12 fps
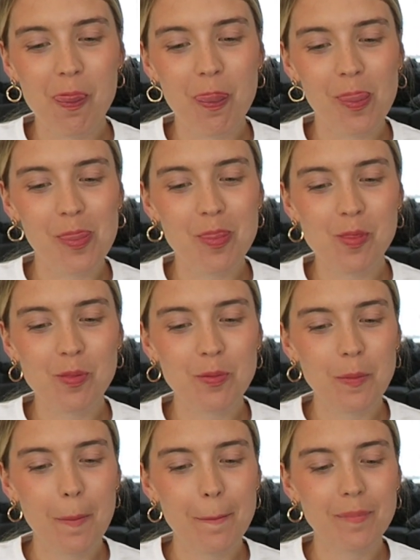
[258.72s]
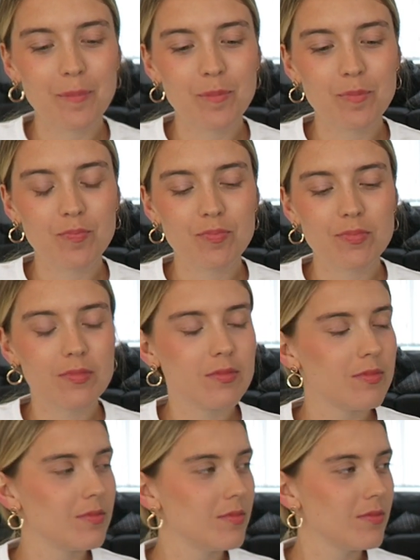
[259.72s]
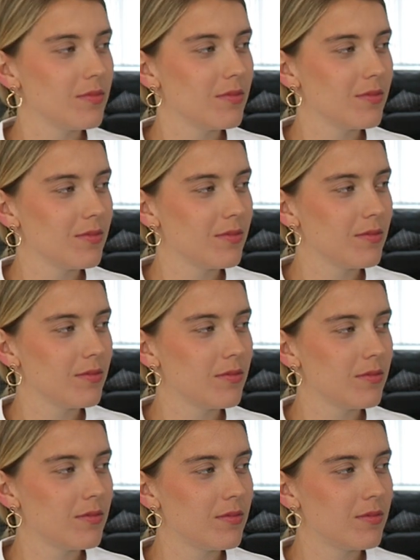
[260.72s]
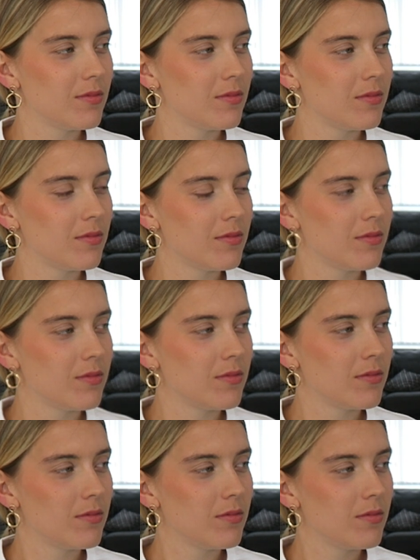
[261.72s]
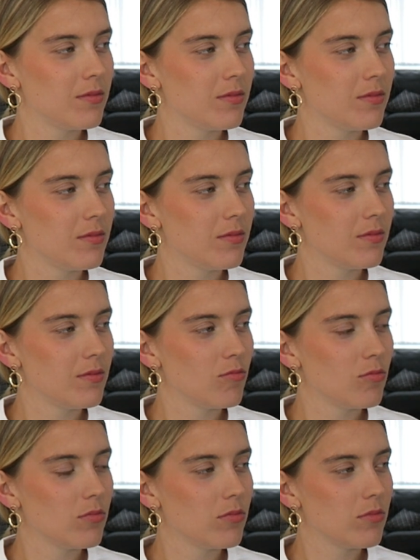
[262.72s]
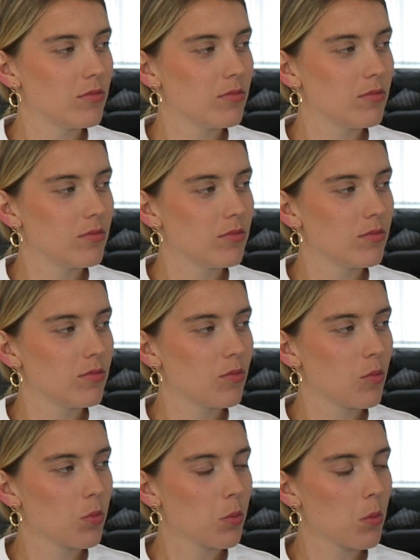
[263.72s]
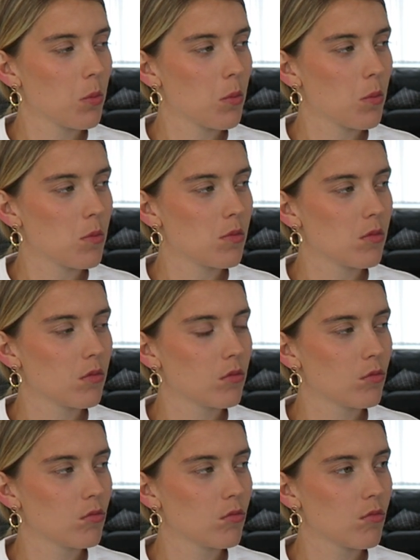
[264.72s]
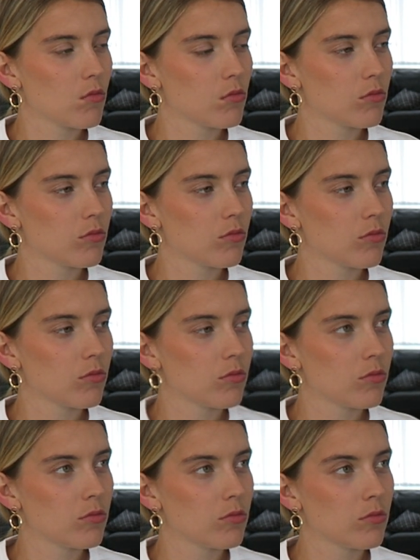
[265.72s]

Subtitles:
No words are spoken by the person on screen.